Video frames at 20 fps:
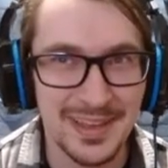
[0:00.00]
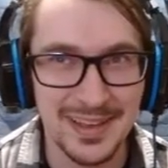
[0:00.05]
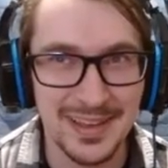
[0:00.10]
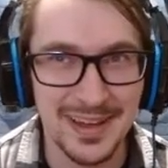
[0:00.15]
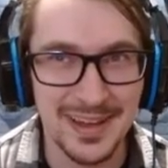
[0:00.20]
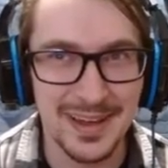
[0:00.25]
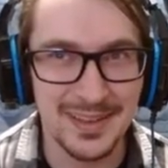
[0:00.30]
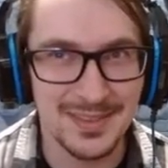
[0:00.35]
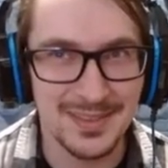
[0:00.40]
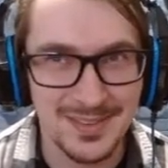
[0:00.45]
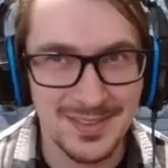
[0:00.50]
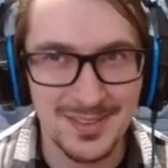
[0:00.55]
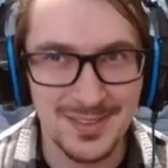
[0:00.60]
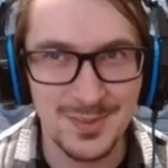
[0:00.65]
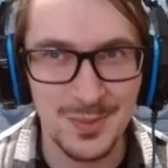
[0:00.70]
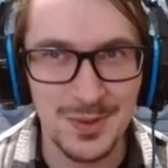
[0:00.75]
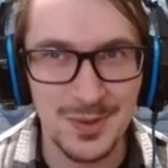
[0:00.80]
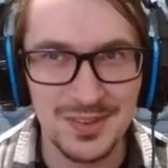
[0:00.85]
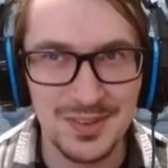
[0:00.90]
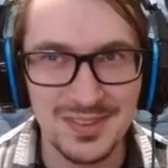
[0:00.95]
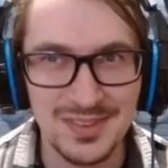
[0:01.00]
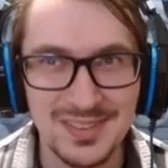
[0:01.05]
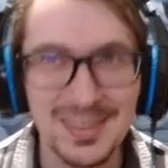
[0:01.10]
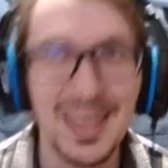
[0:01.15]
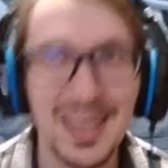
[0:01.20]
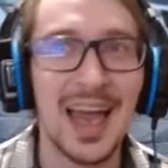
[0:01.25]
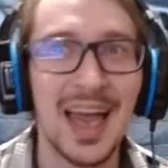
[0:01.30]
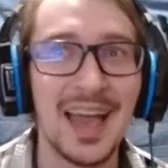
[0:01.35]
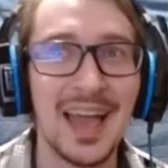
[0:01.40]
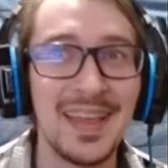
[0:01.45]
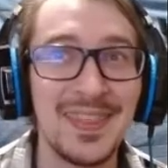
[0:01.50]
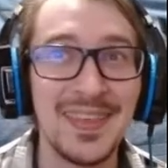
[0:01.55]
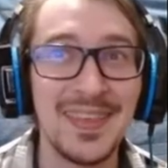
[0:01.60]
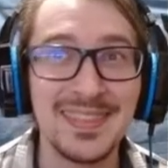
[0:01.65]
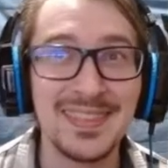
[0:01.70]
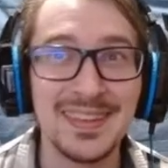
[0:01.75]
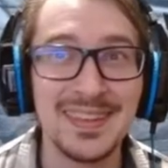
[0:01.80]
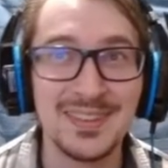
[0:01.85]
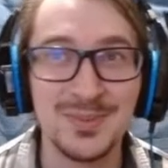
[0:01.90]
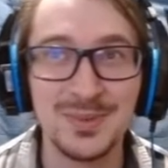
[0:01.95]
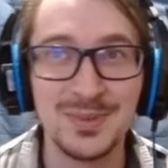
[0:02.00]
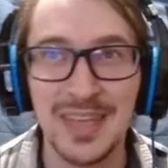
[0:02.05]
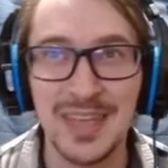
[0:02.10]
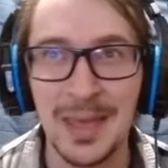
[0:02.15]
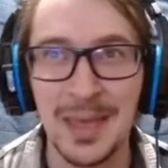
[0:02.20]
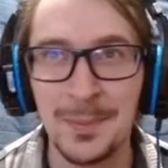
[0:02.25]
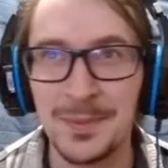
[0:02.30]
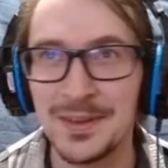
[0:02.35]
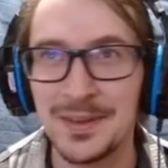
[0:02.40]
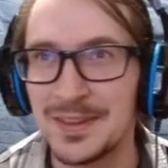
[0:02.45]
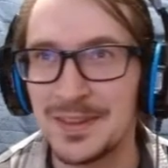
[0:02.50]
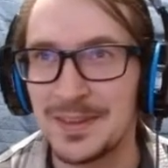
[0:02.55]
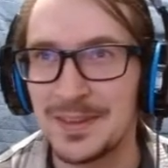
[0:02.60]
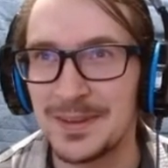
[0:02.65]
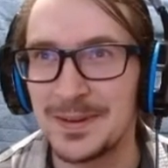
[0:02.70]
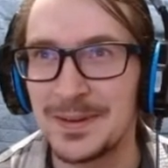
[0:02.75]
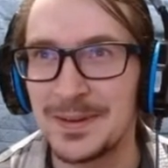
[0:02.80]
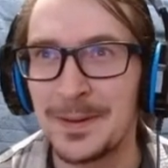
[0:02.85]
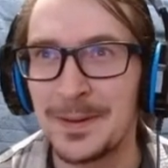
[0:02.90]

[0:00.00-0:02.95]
unsuspicious? I think that's what's happening here.